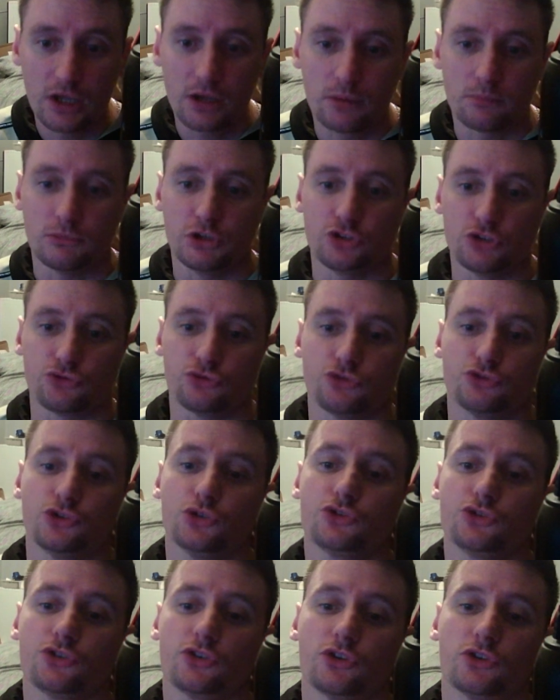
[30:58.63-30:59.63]
means
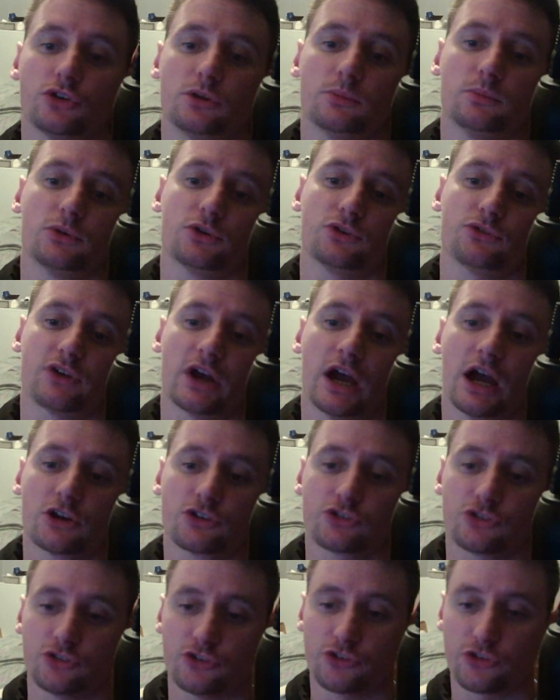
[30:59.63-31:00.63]
reducing the number of
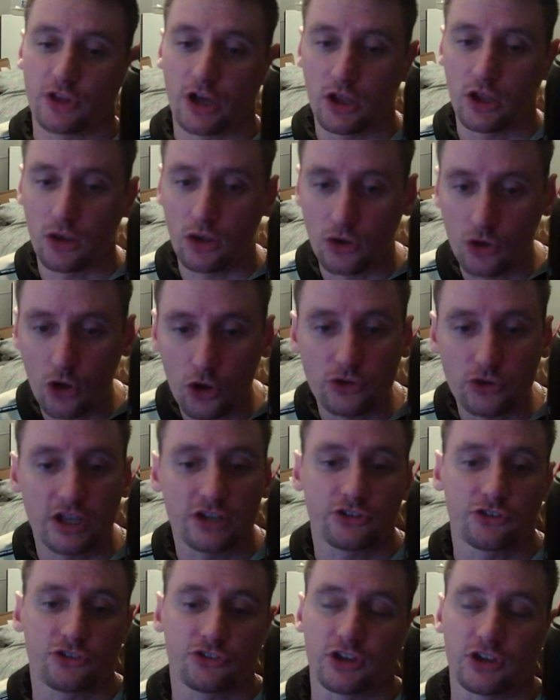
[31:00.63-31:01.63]
actions that are not
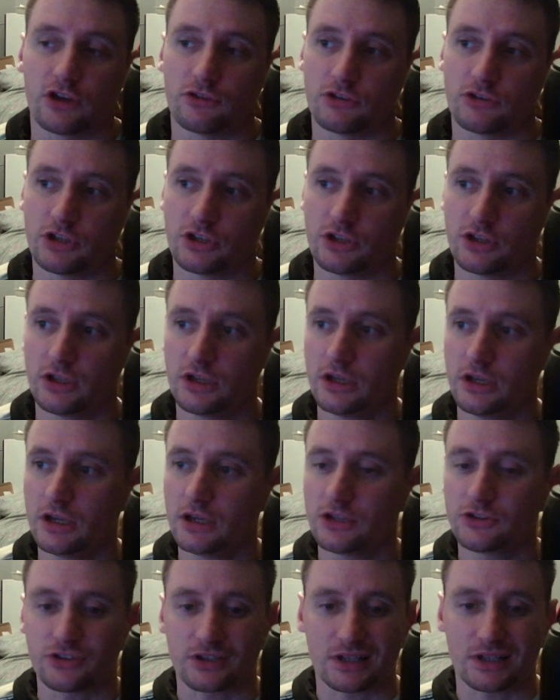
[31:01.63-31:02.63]
necessary
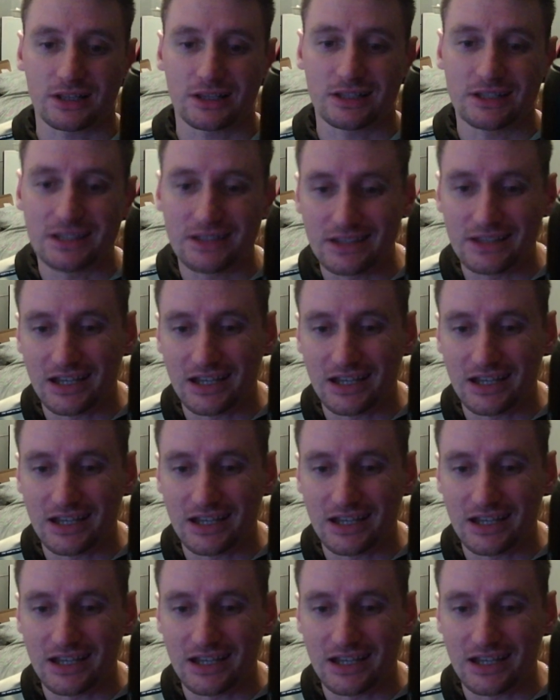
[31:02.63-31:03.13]
to clean the